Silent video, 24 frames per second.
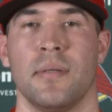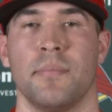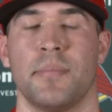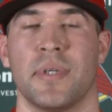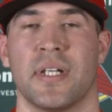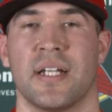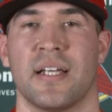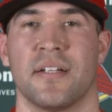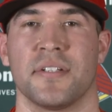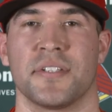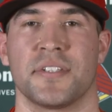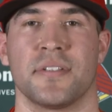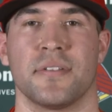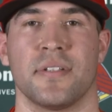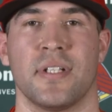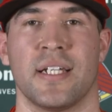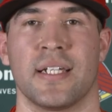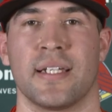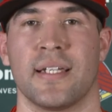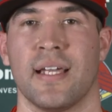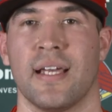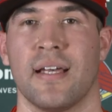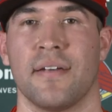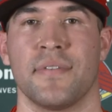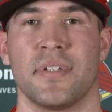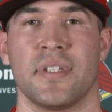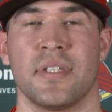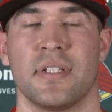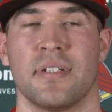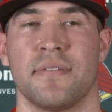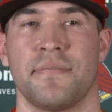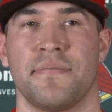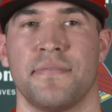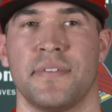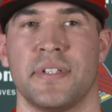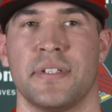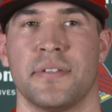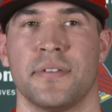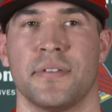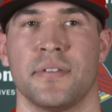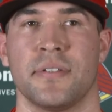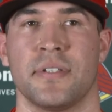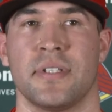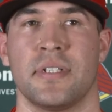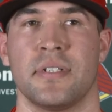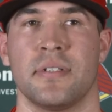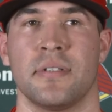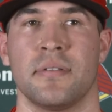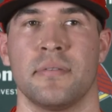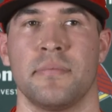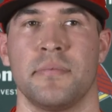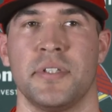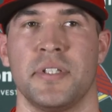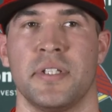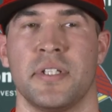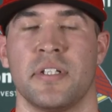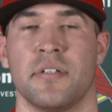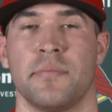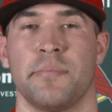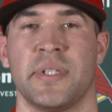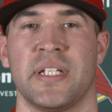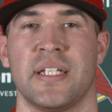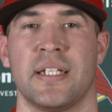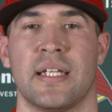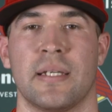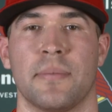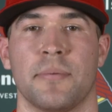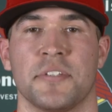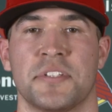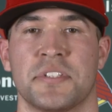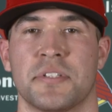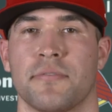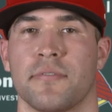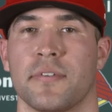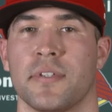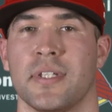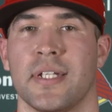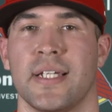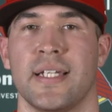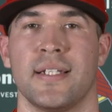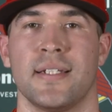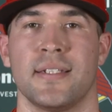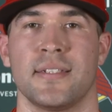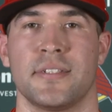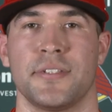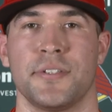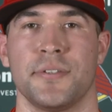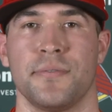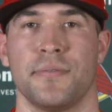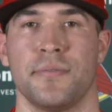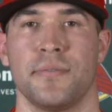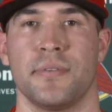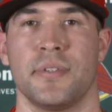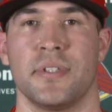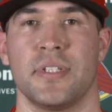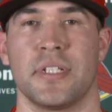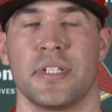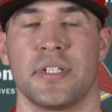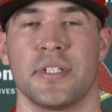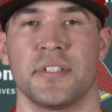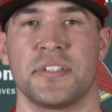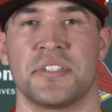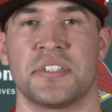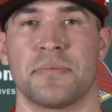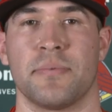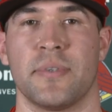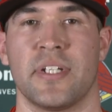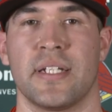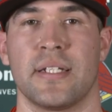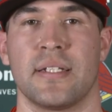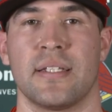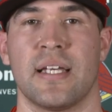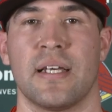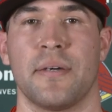but I also like having the feel and, you know, being able to relate it to the good swing.